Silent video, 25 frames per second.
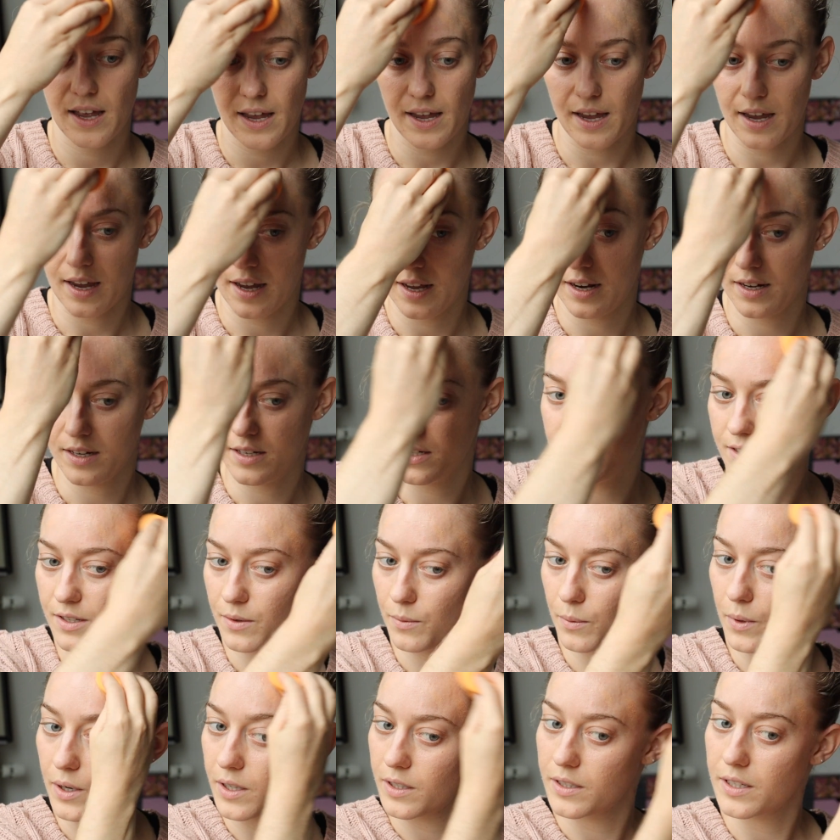and
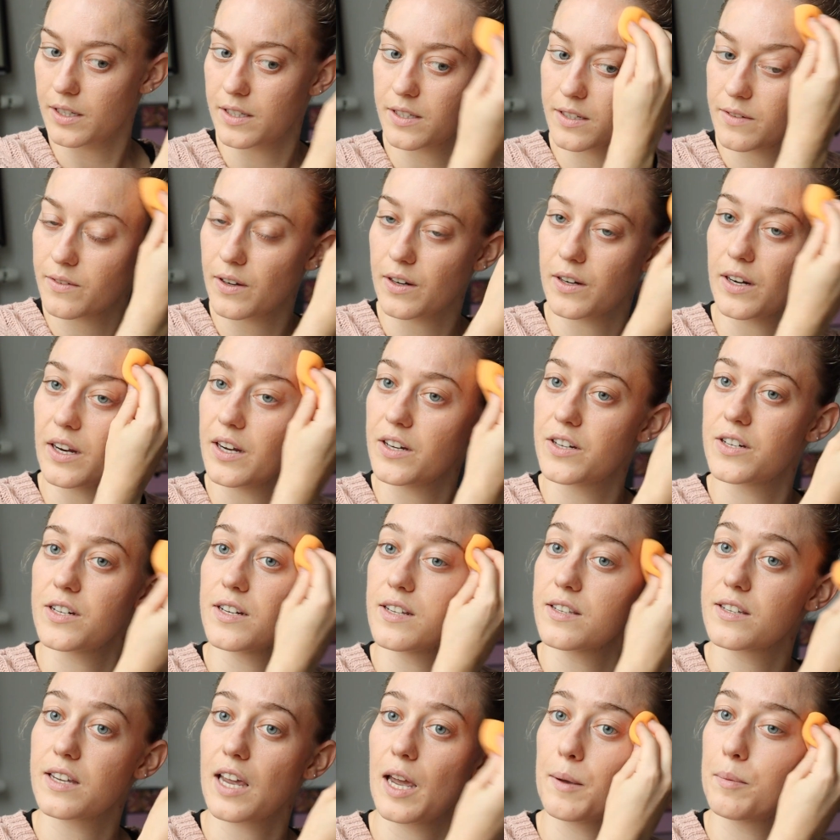what this foundation
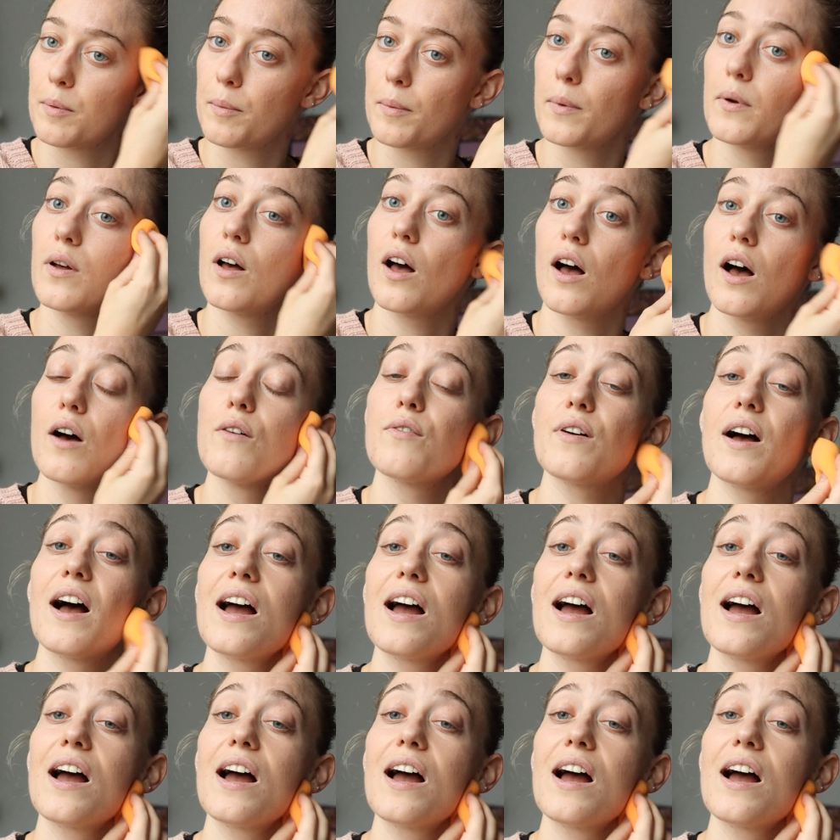is capable of.